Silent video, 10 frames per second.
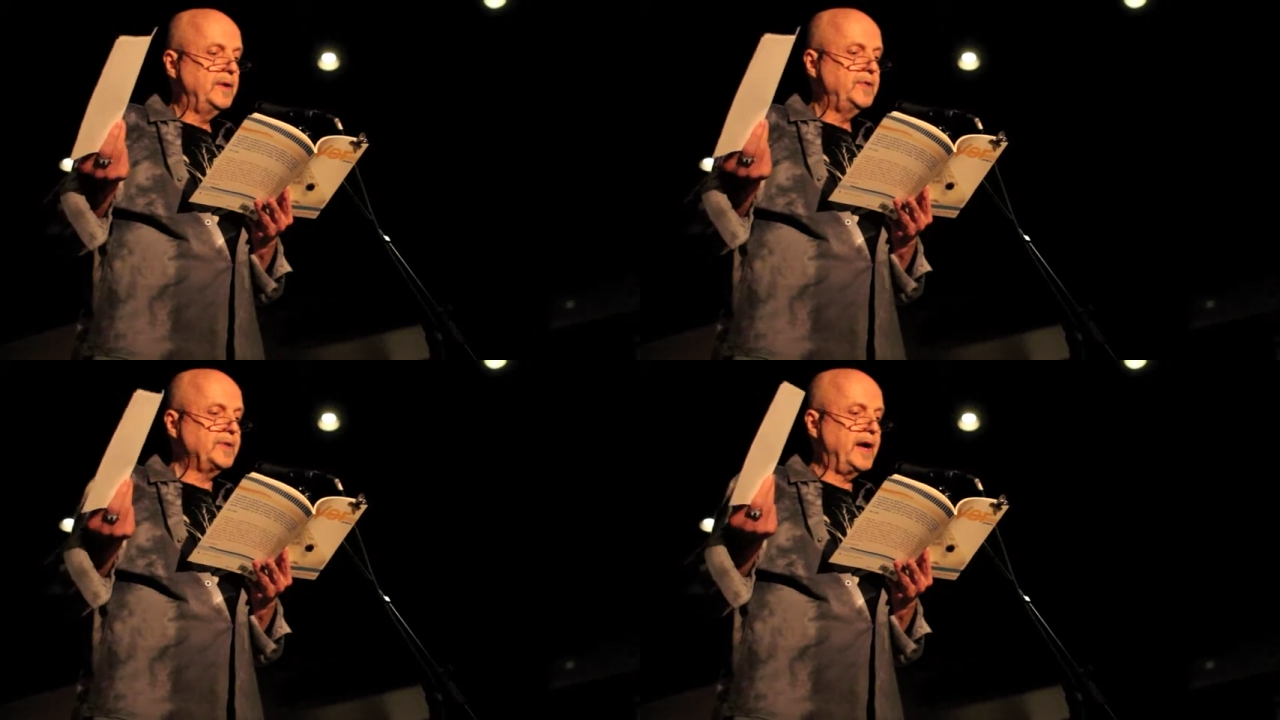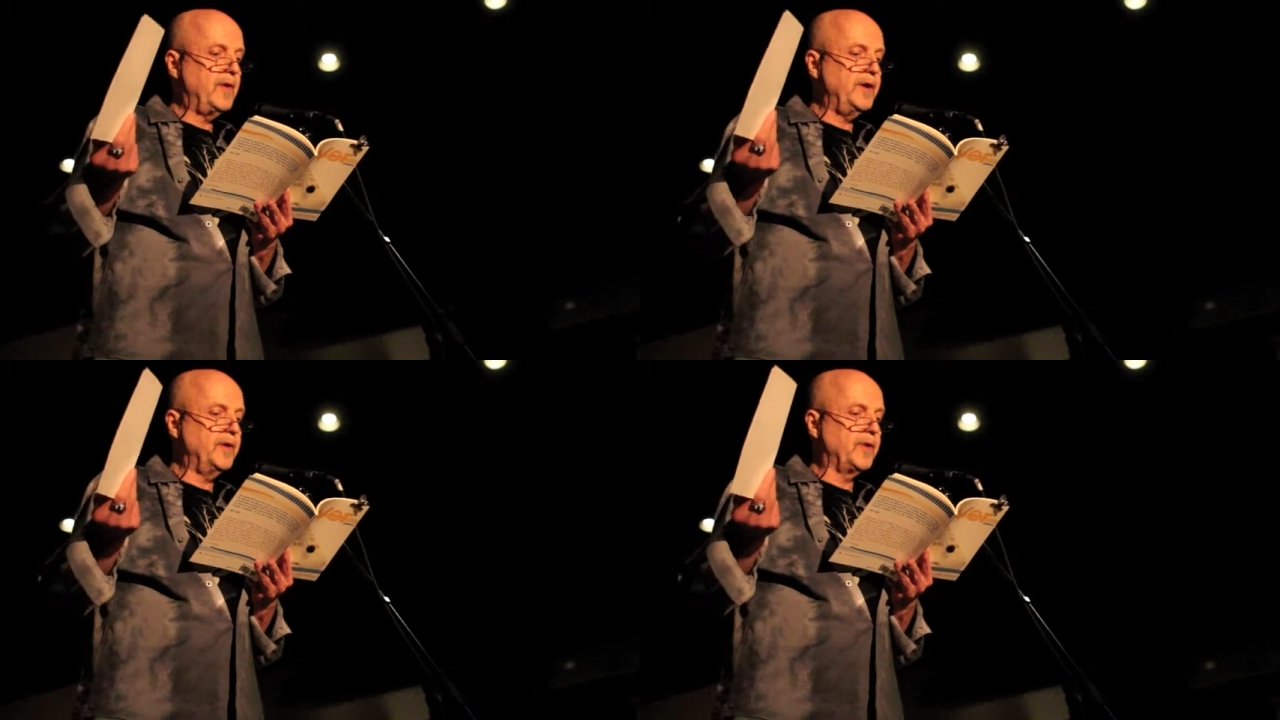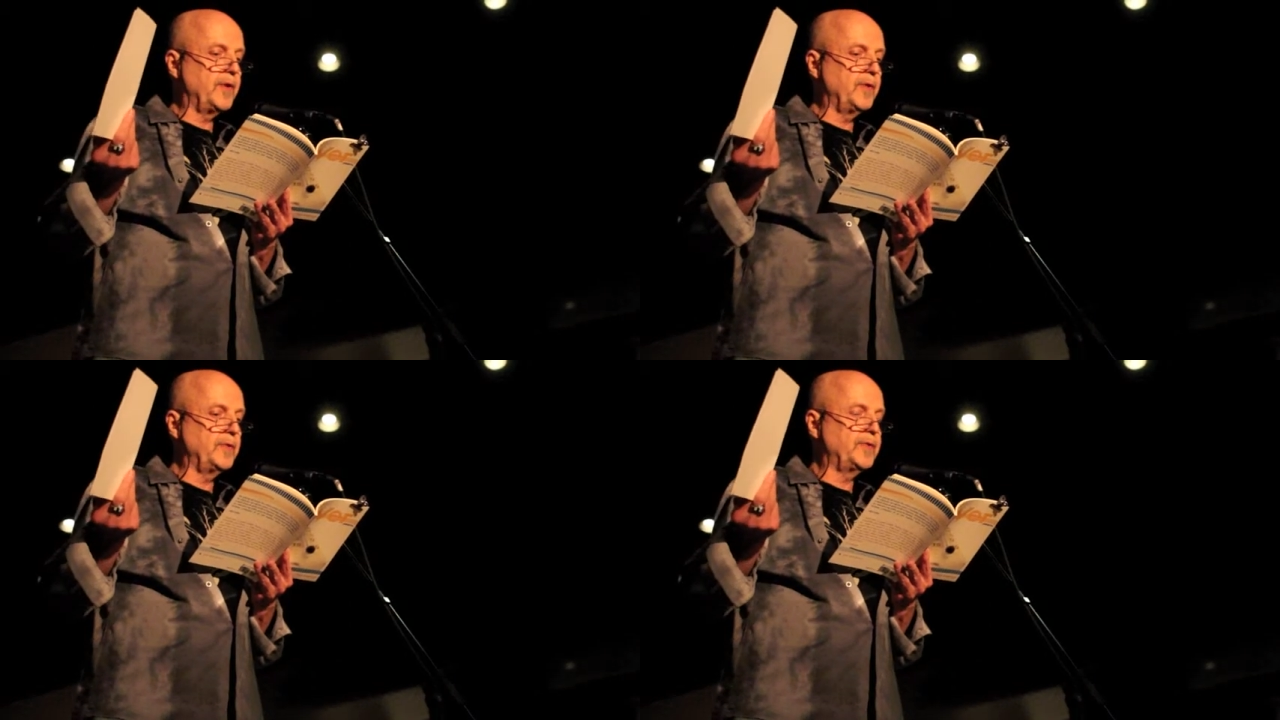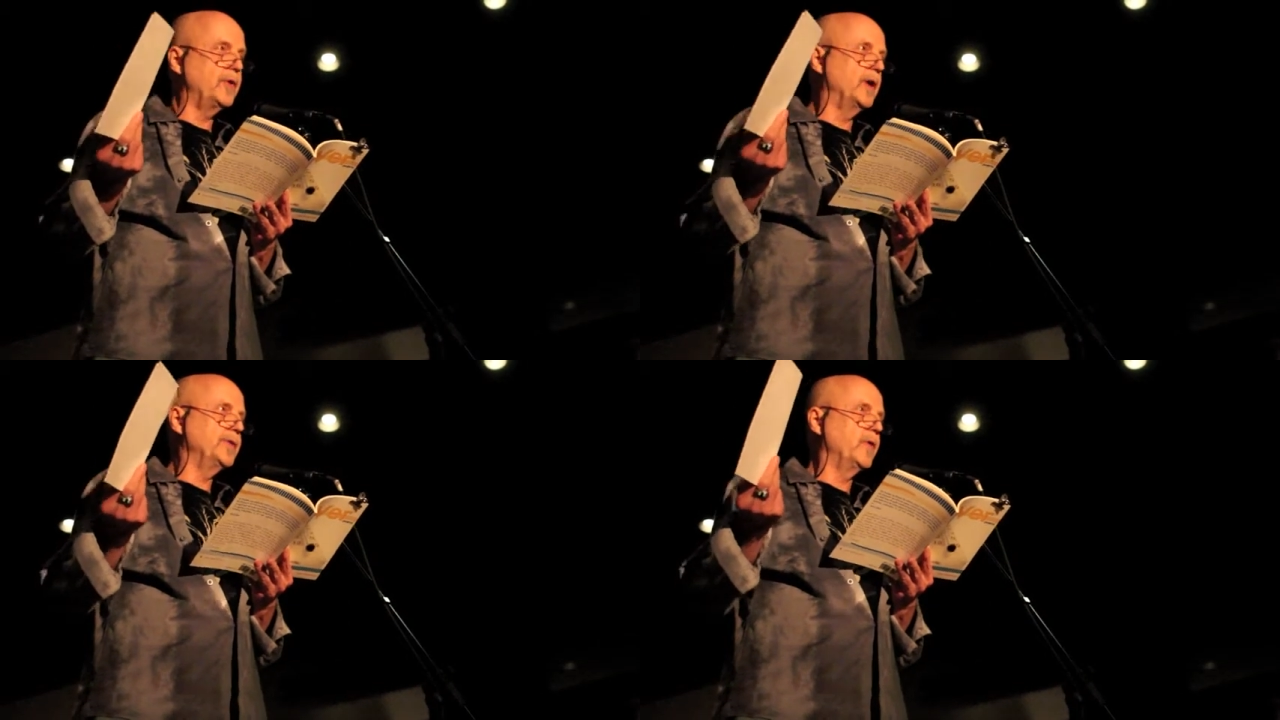scaring
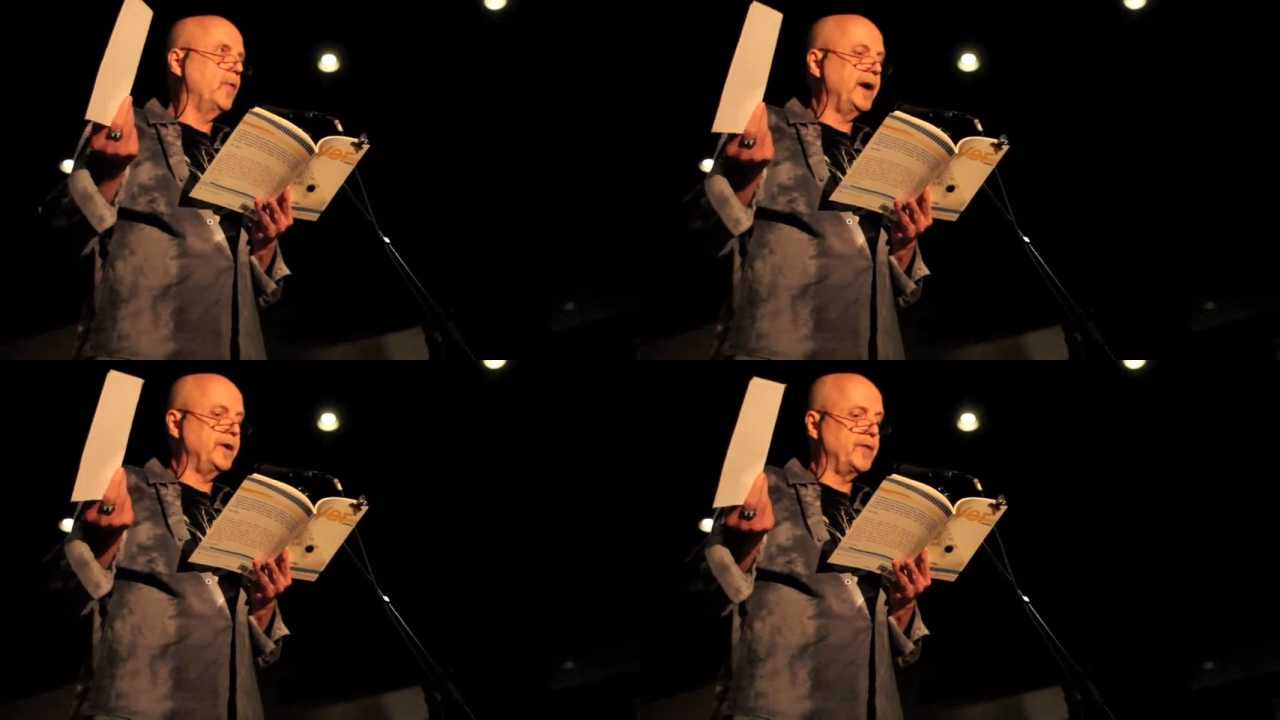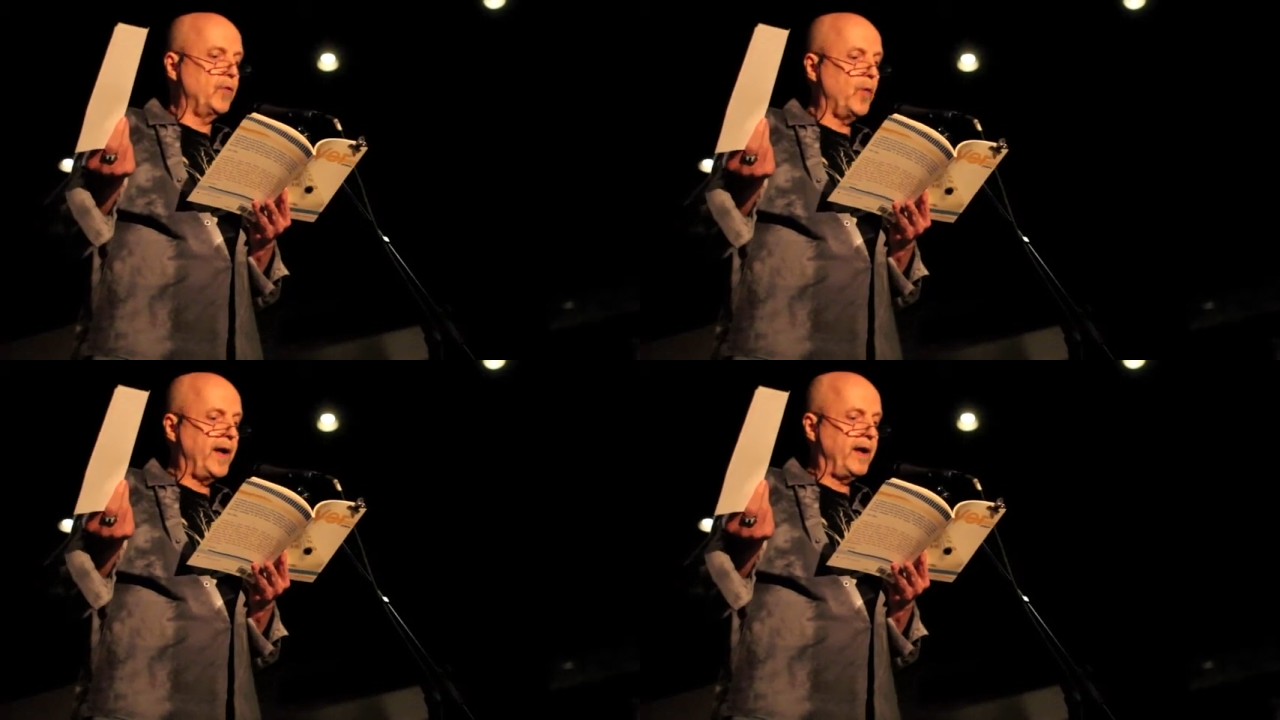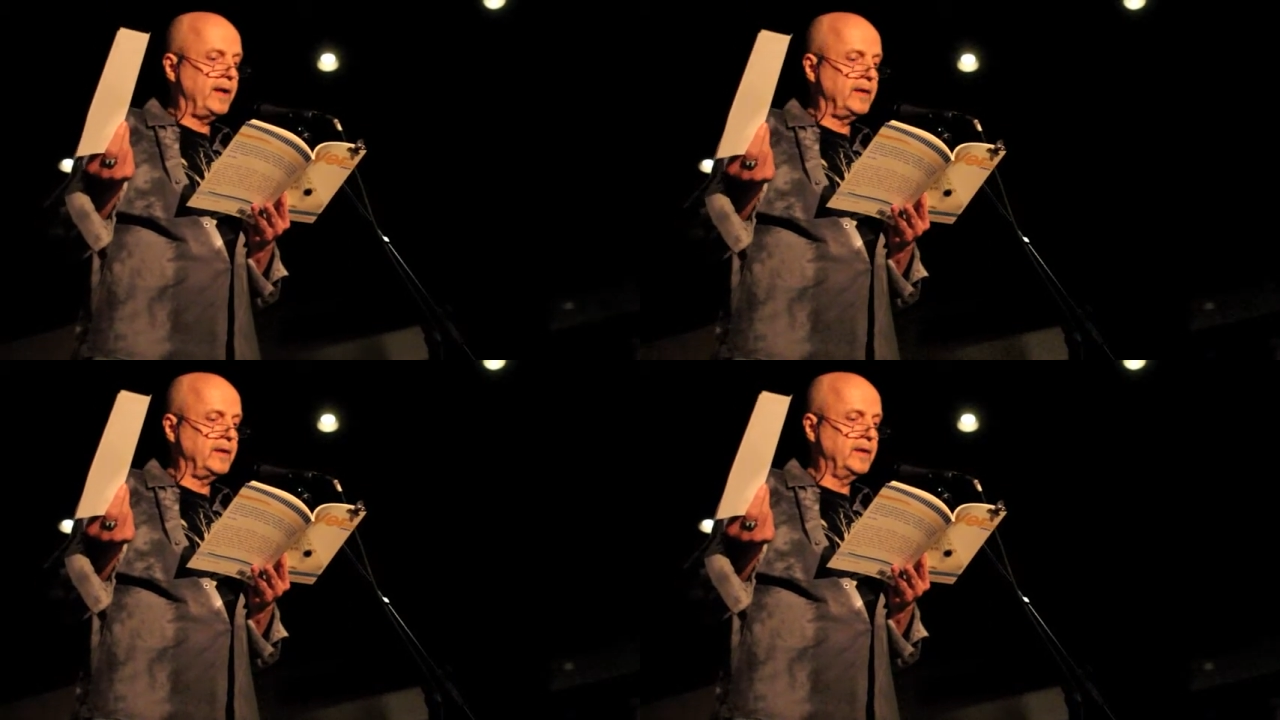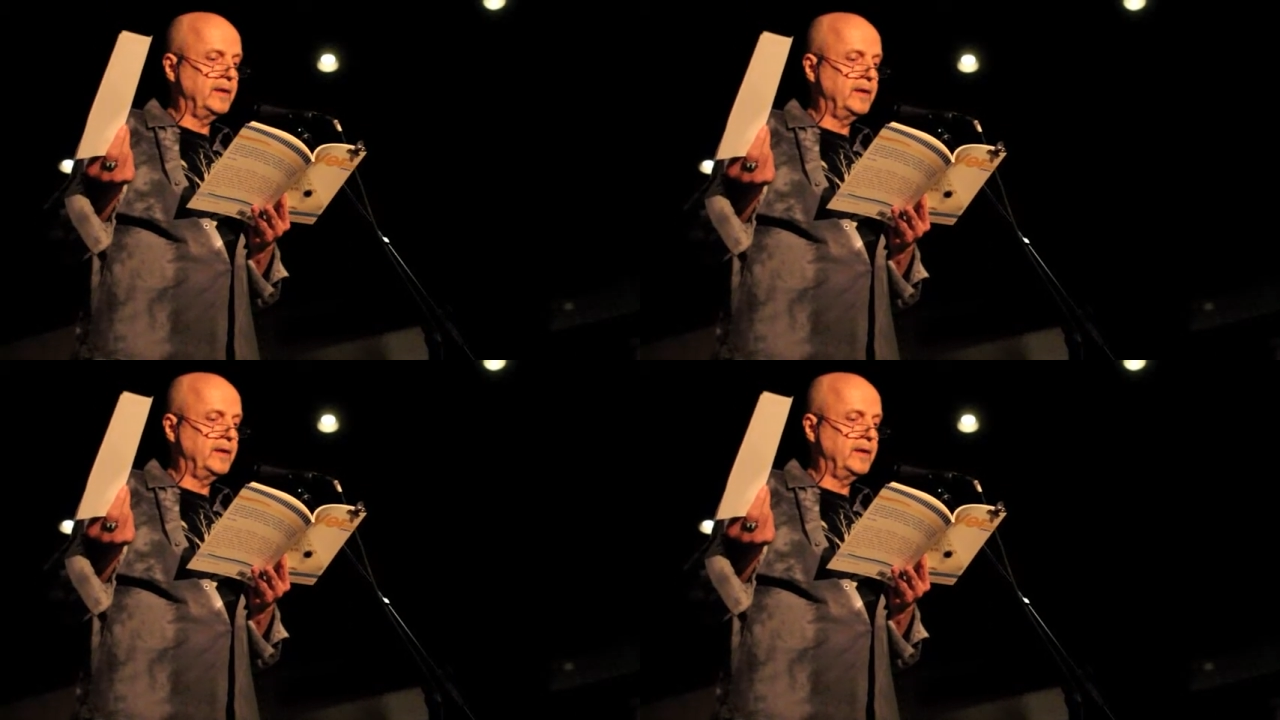girls on their way to the well?